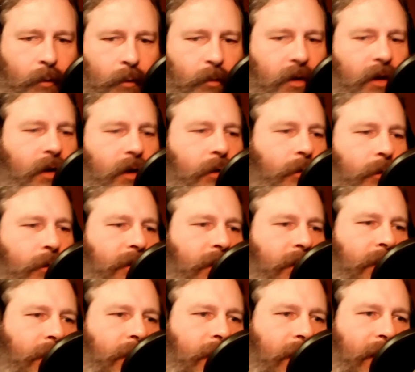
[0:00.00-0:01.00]
It'd be
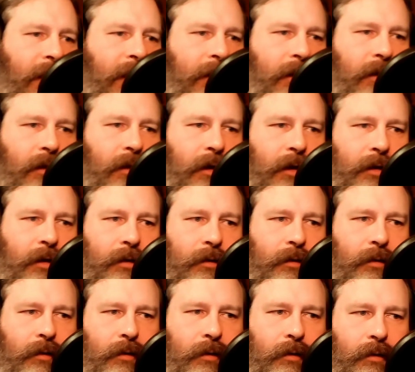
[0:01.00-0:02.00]
interesting to calculate
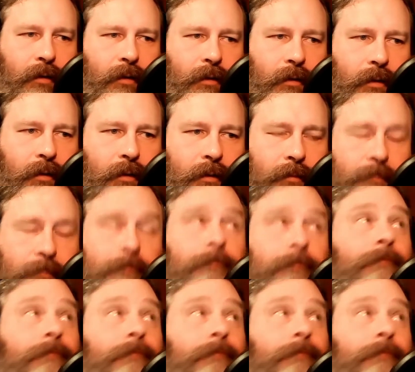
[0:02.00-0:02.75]
uh,